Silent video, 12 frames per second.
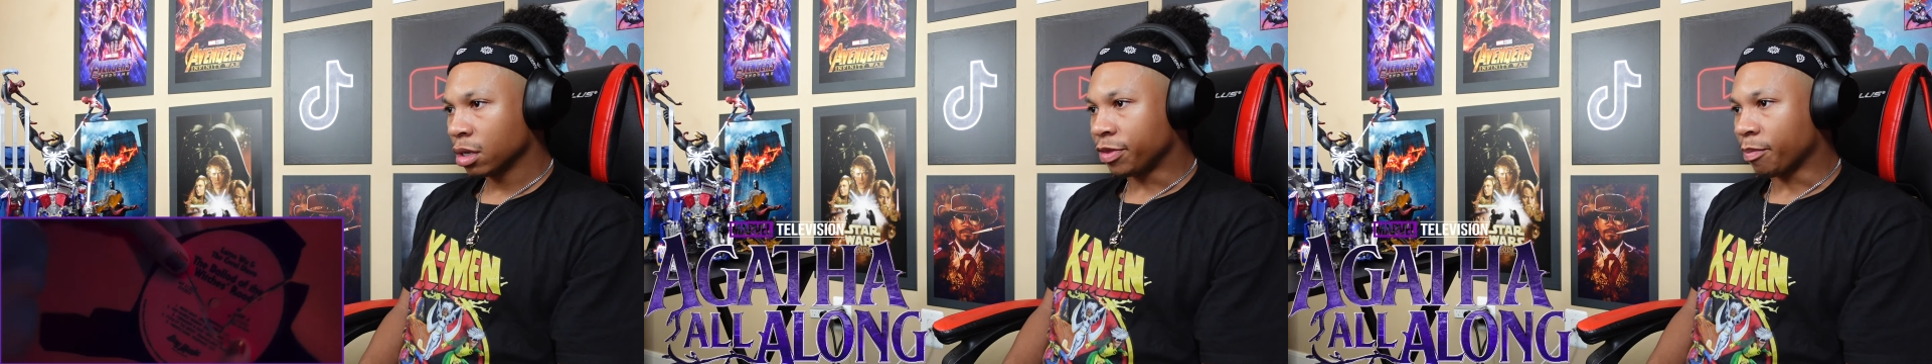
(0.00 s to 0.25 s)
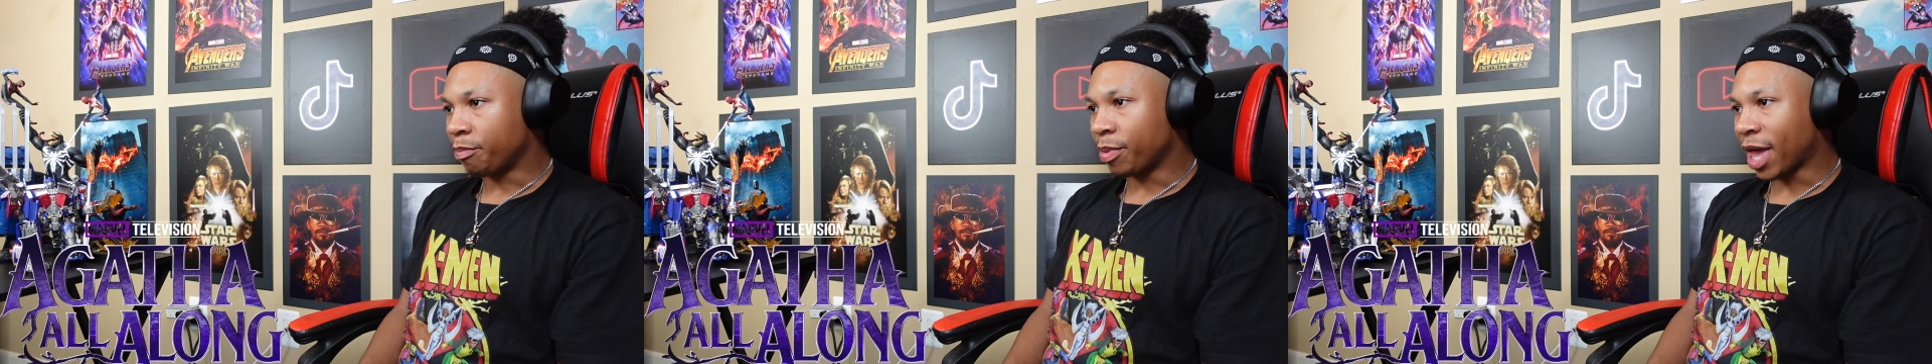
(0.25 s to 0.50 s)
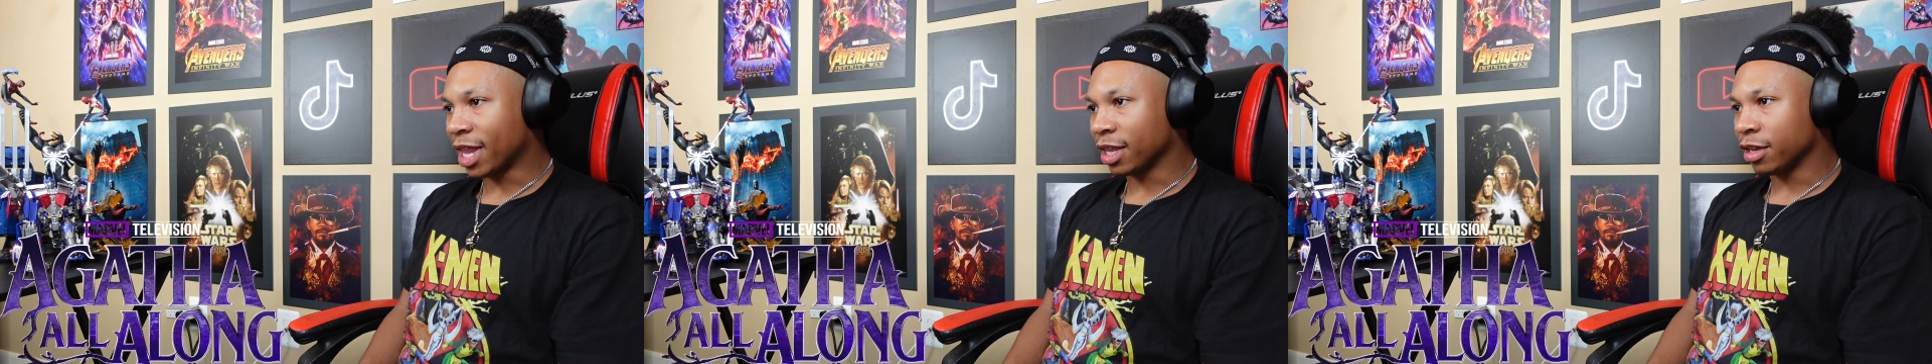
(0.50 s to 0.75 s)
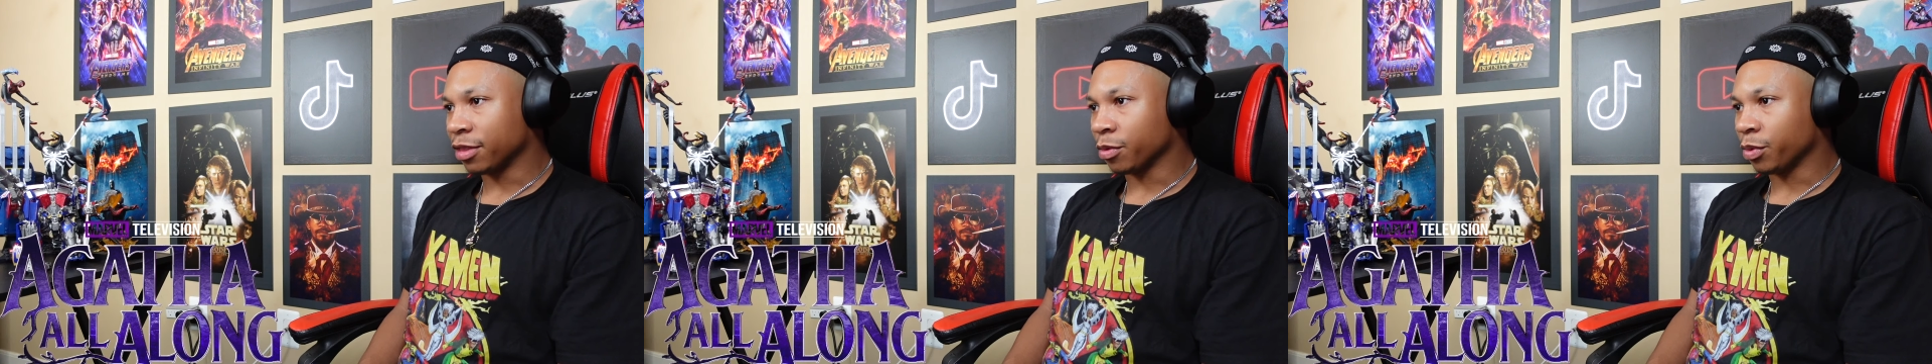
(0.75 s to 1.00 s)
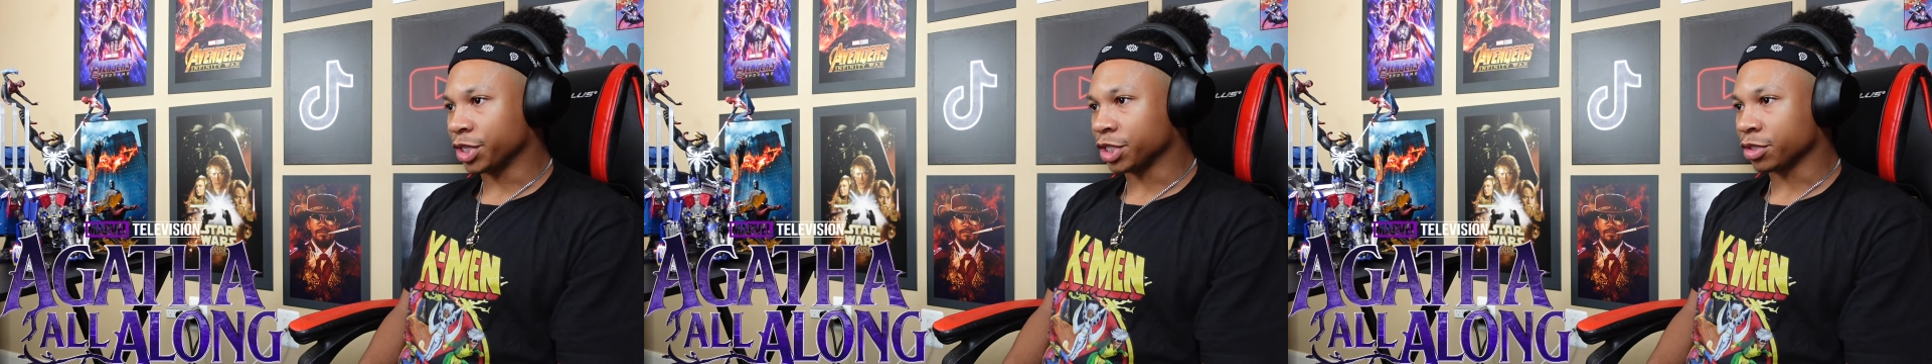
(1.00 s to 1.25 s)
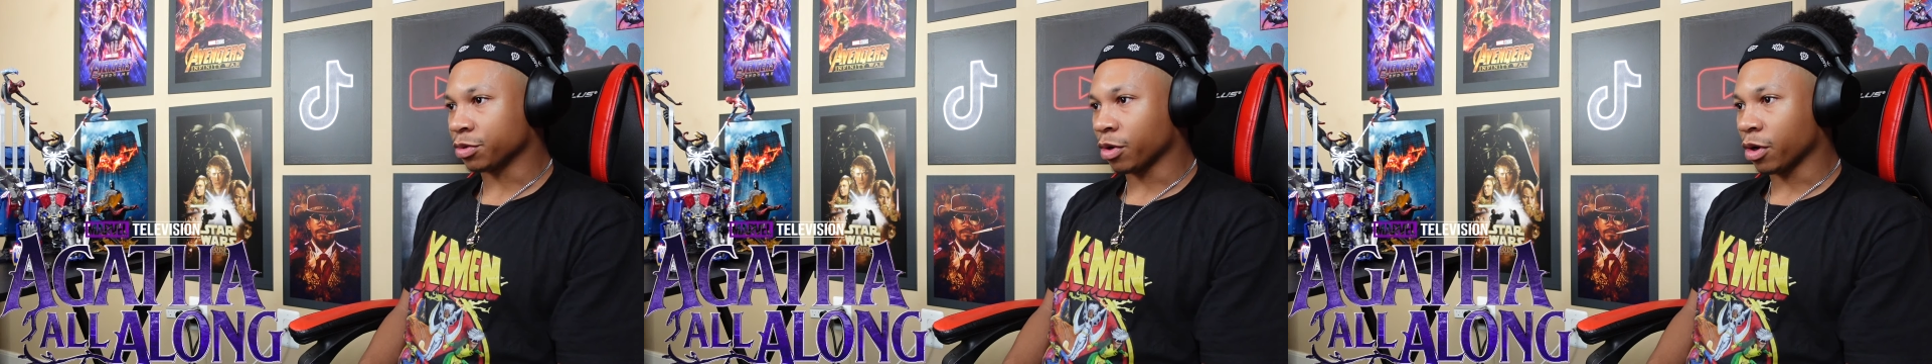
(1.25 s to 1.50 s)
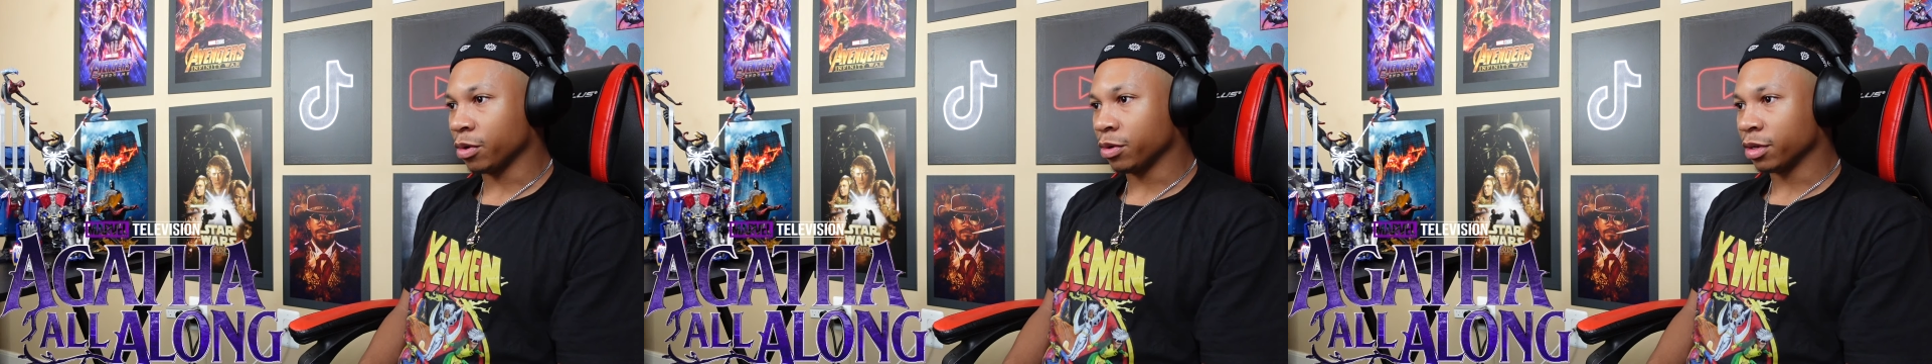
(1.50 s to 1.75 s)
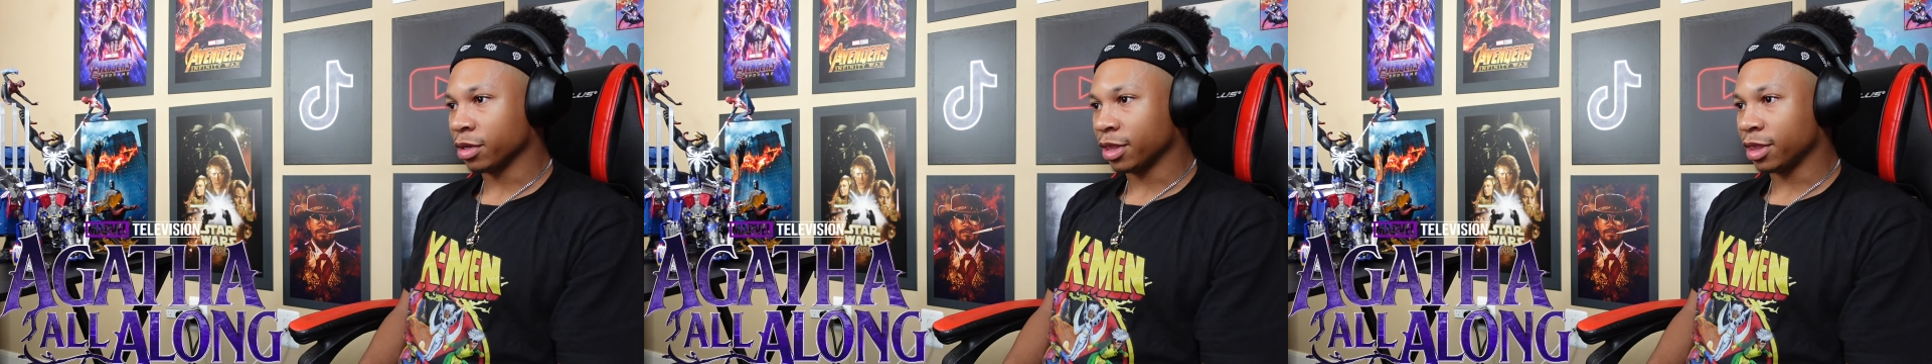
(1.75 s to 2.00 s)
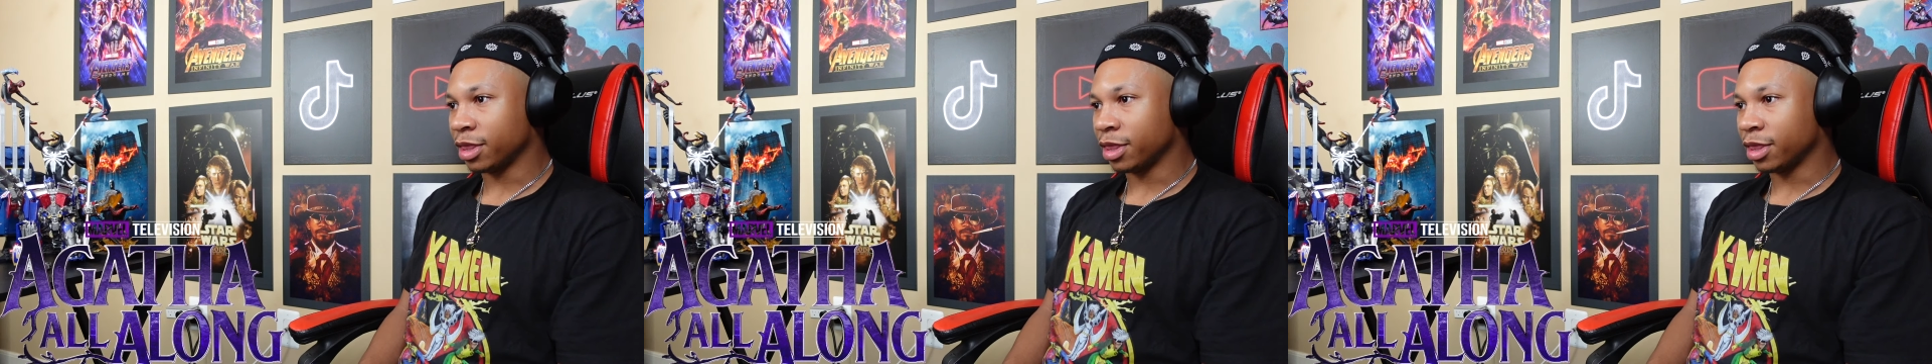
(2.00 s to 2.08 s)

The Ballad of the Witch's Road?